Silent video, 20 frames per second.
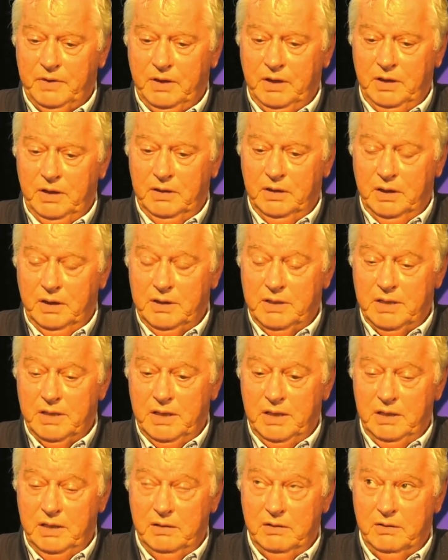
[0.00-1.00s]
in
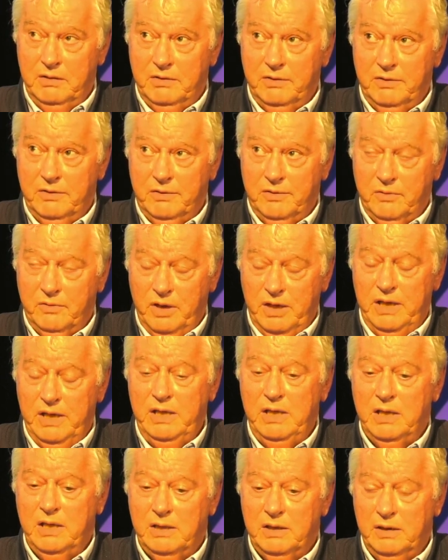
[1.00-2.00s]
93
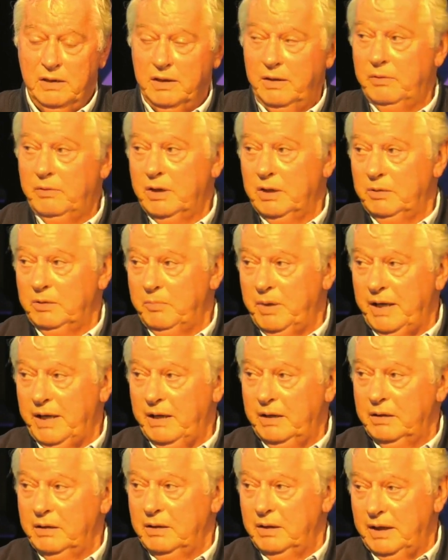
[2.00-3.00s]
that they were going to
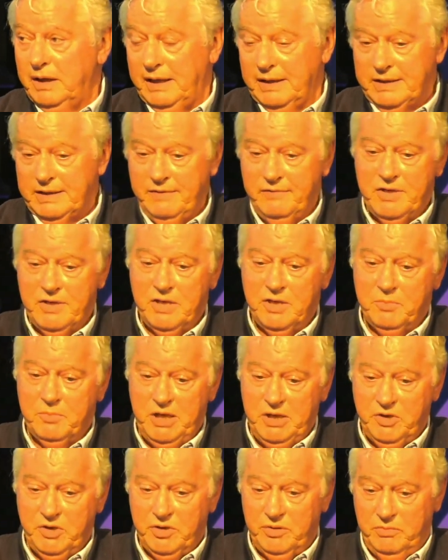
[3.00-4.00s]
ban active
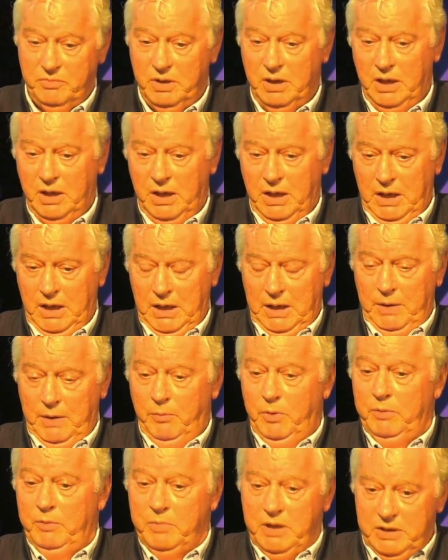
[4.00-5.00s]
suspension,
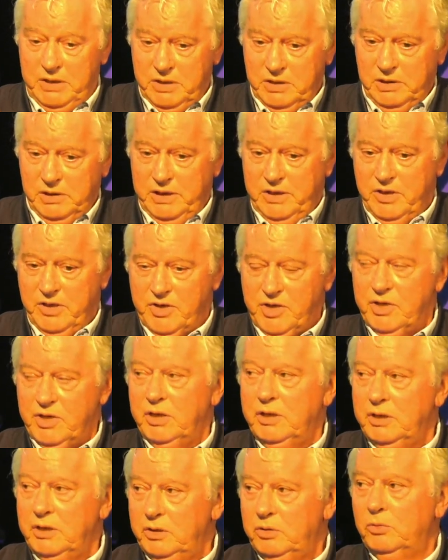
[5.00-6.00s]
we immediately just
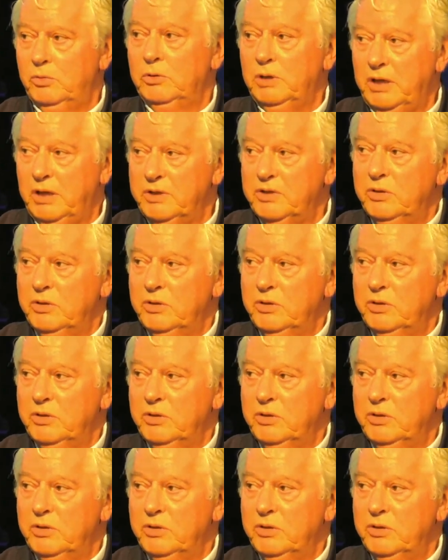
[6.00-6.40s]
turned all our